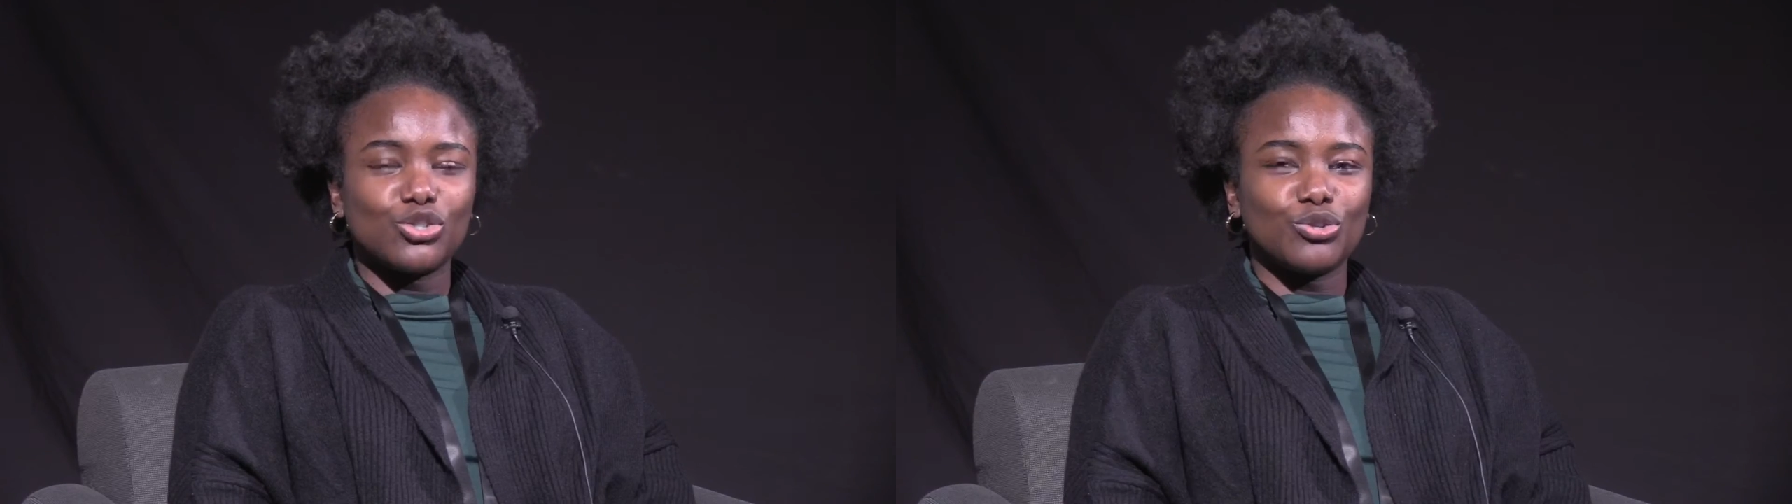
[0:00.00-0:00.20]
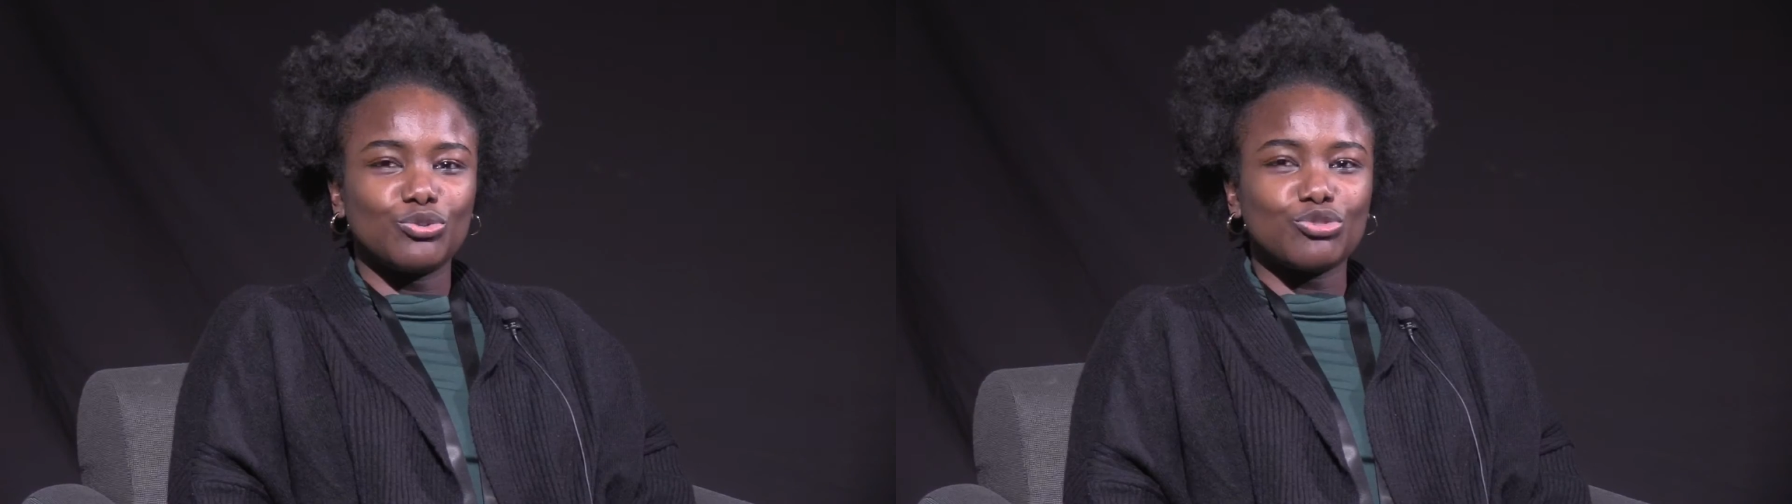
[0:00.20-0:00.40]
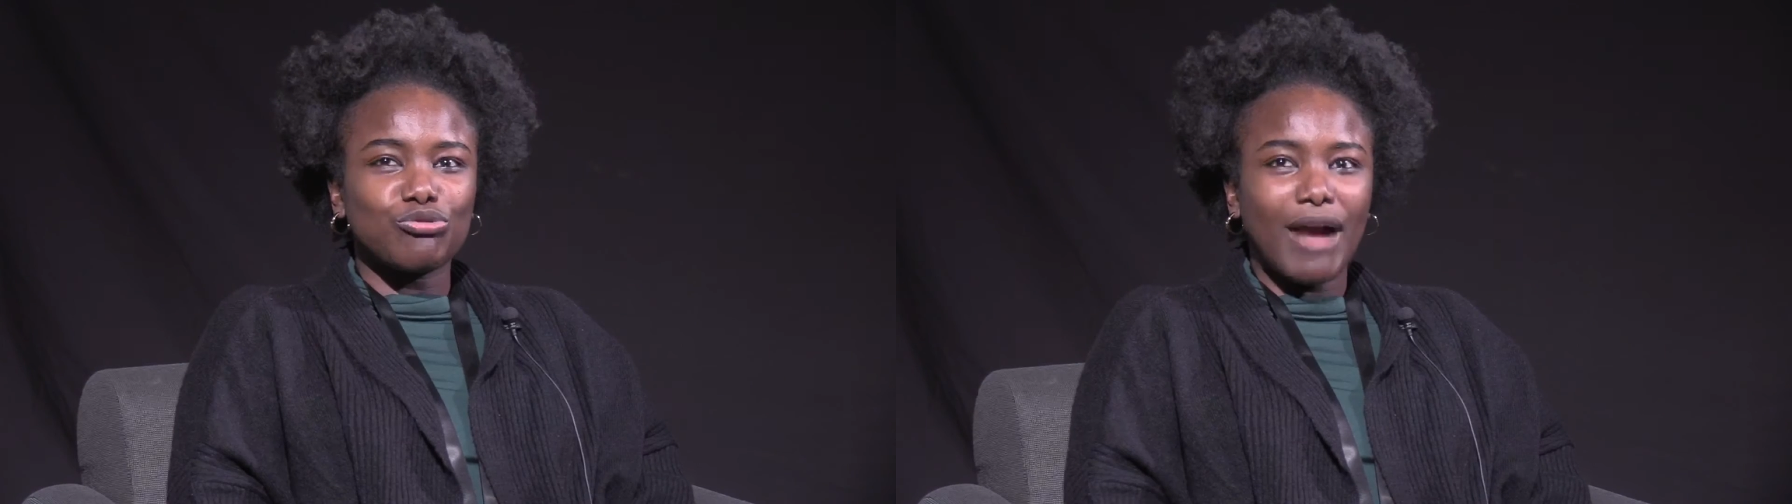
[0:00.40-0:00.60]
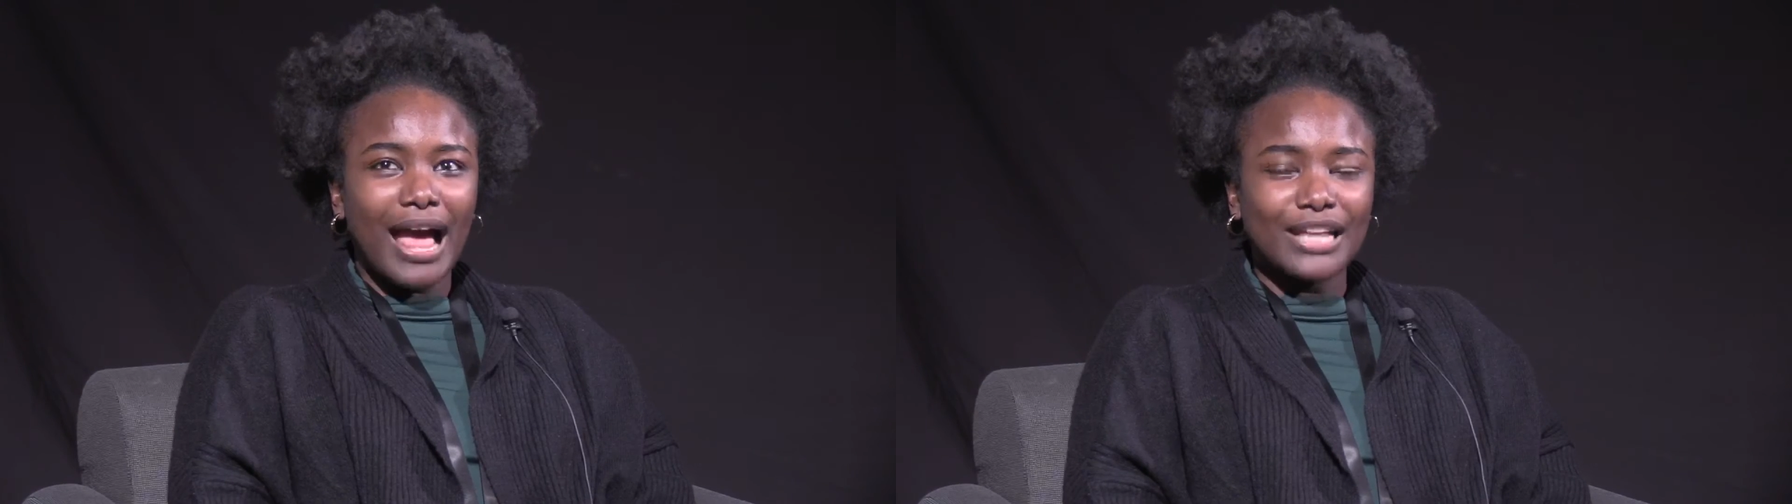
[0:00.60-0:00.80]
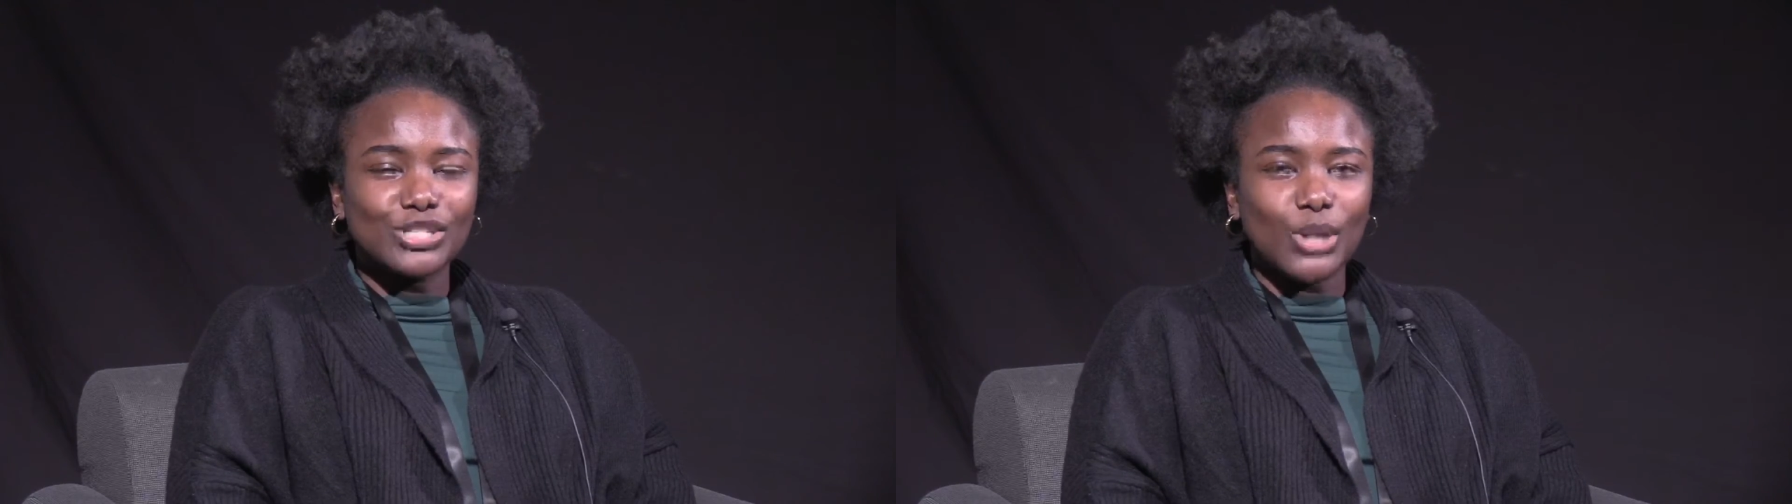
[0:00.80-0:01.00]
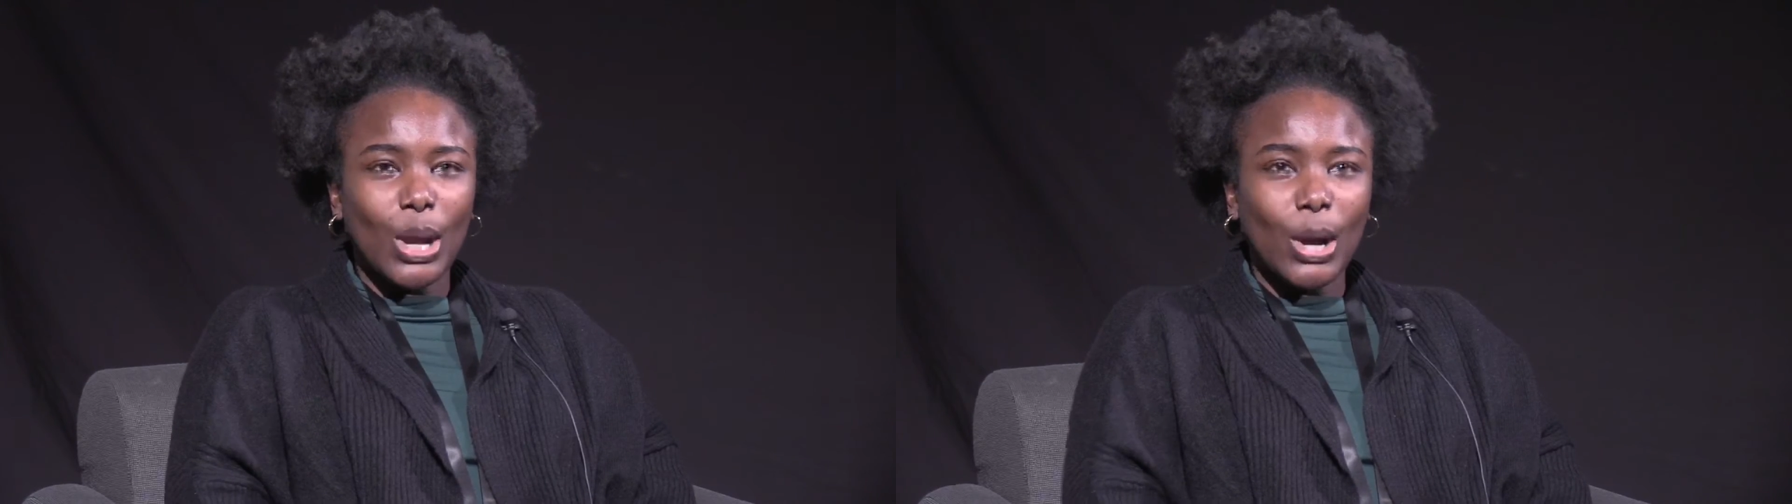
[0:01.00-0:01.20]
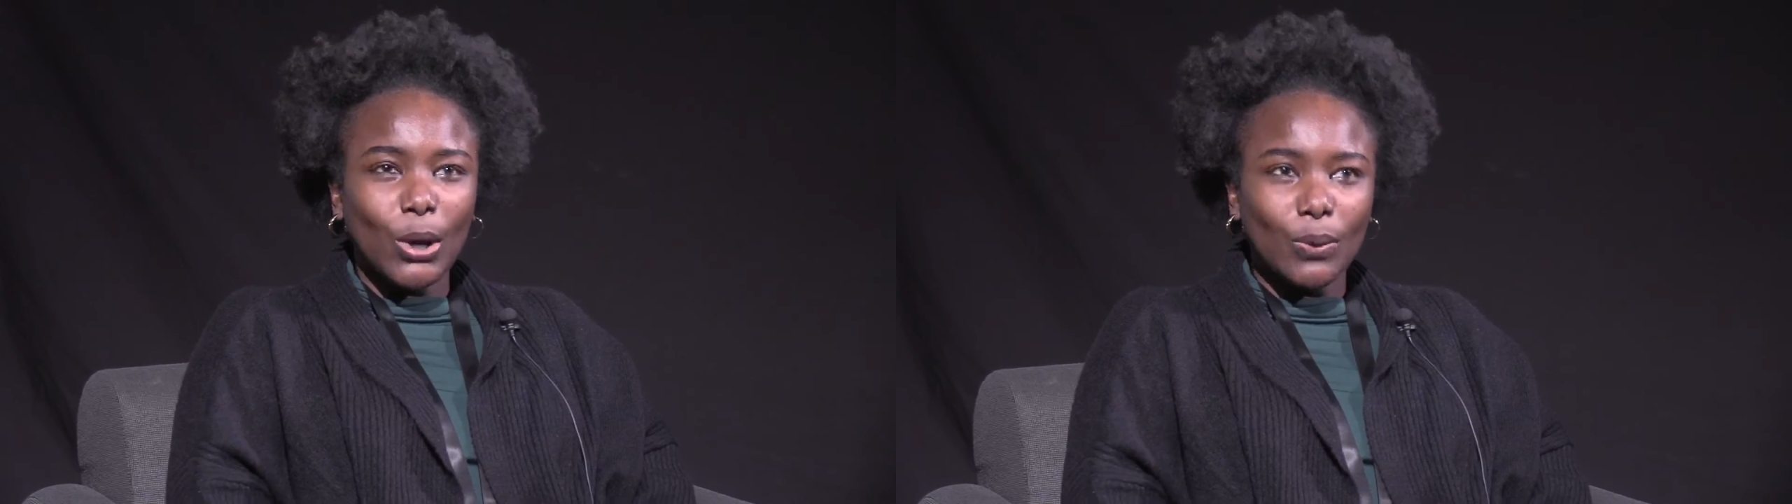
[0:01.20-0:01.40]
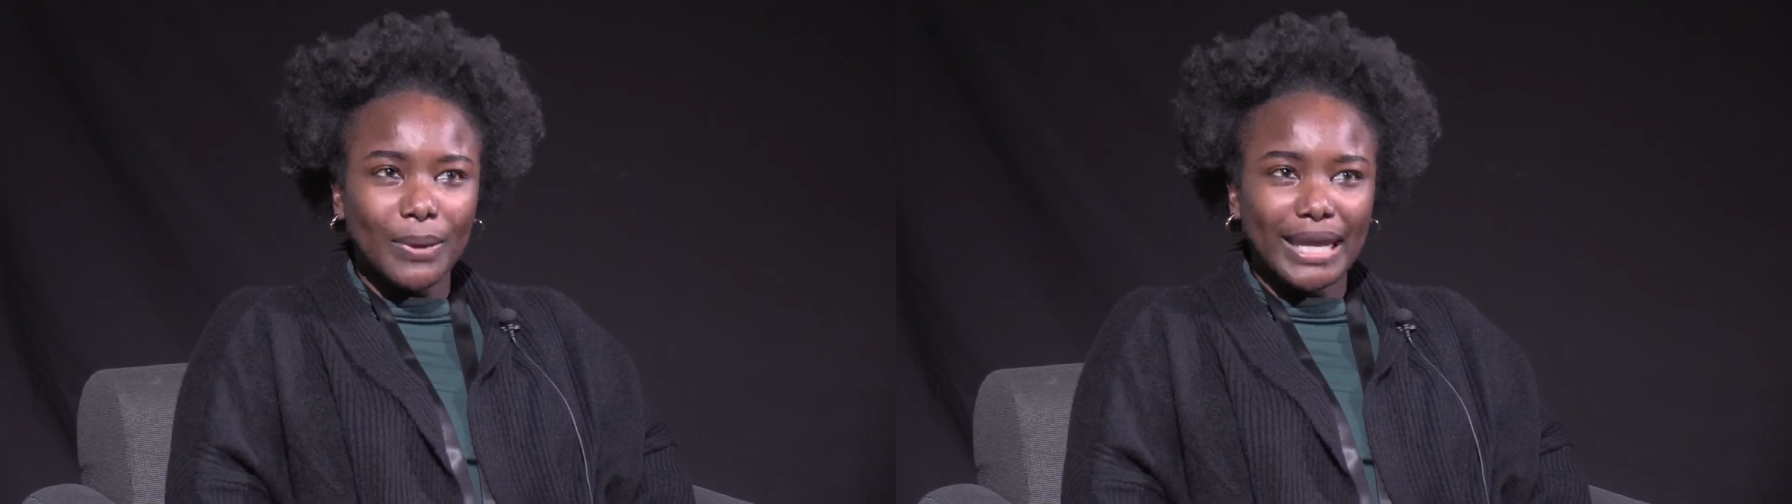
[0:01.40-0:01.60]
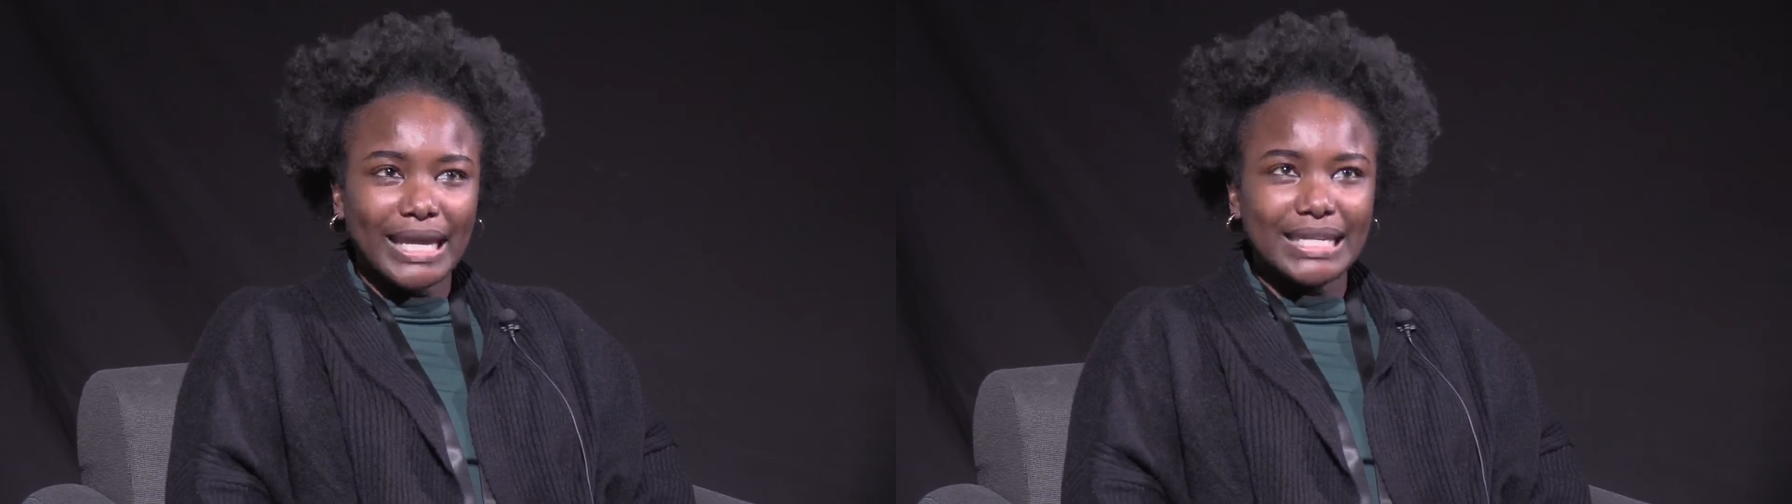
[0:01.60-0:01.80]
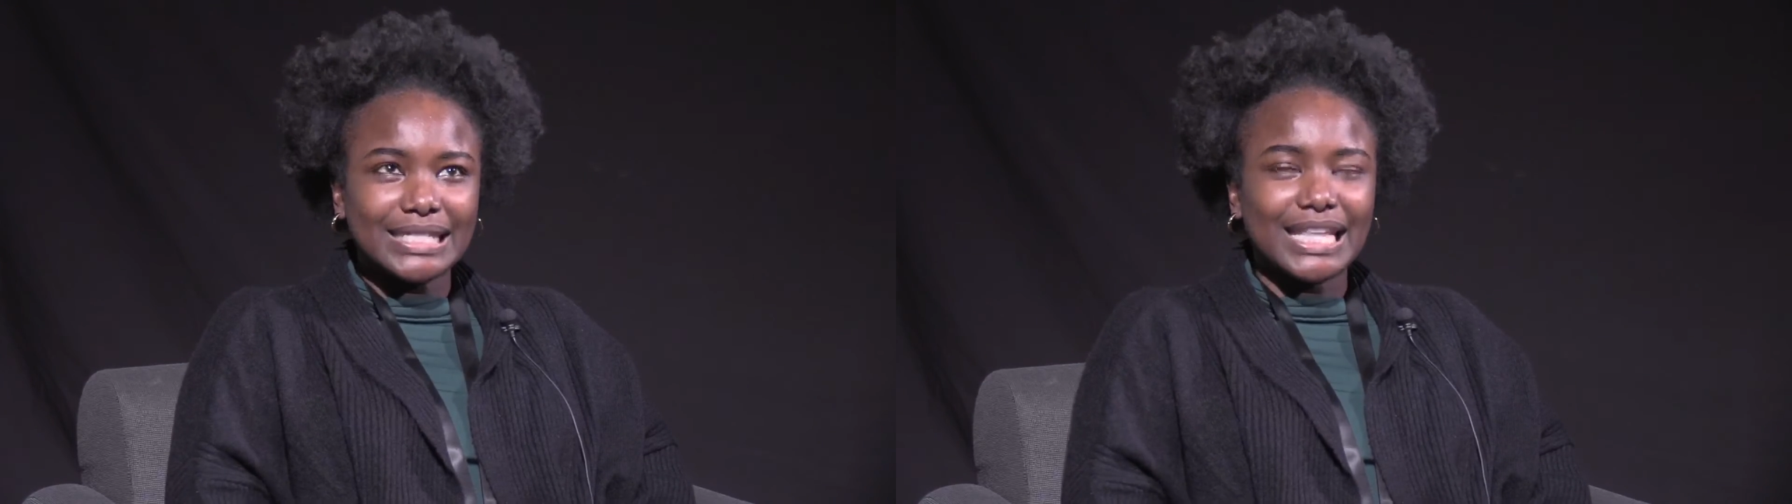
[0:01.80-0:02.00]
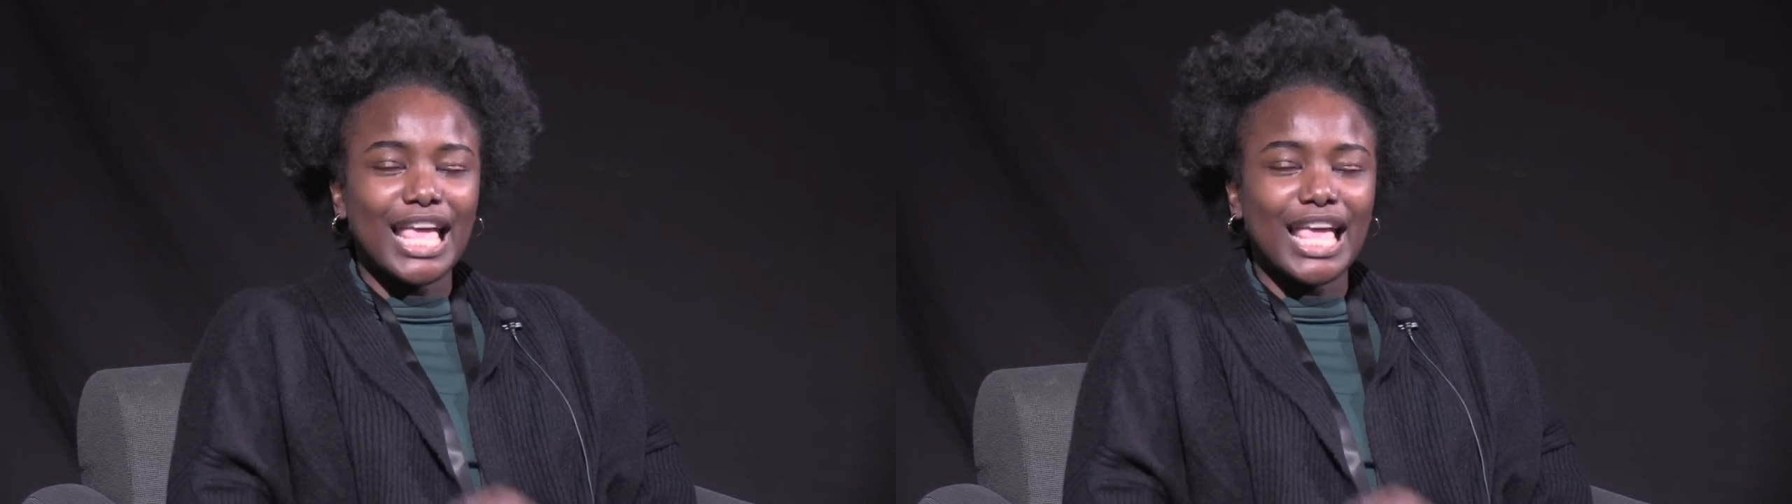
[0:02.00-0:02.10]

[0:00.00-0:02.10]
to try to always